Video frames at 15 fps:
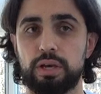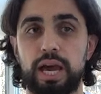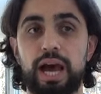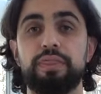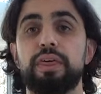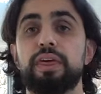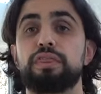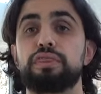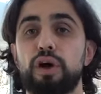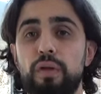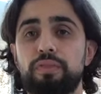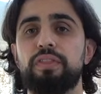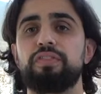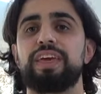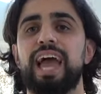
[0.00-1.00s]
and they
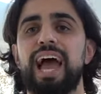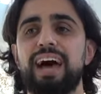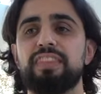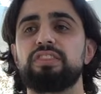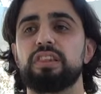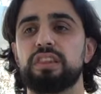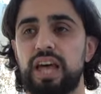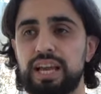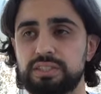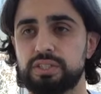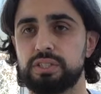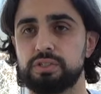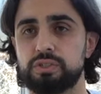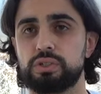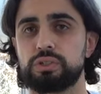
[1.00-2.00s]
thought that they had the
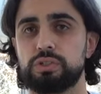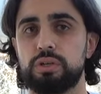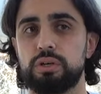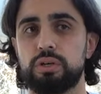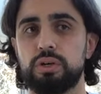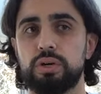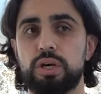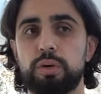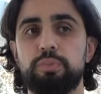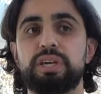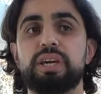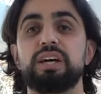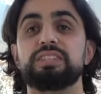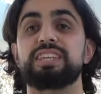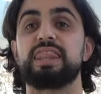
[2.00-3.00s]
license
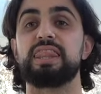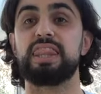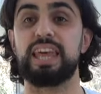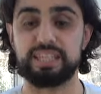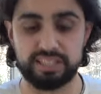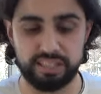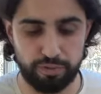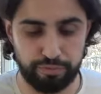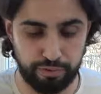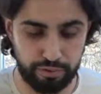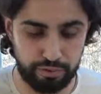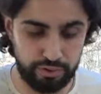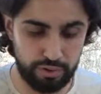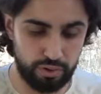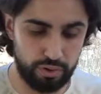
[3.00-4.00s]
because they
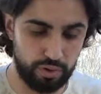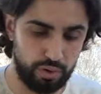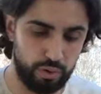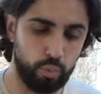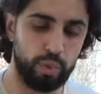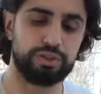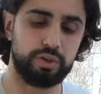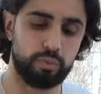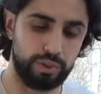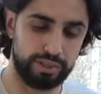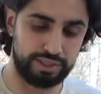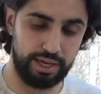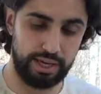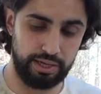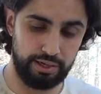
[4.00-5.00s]
suffered. What did we
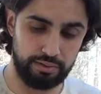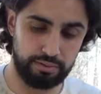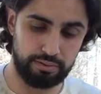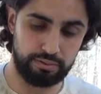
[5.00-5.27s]
say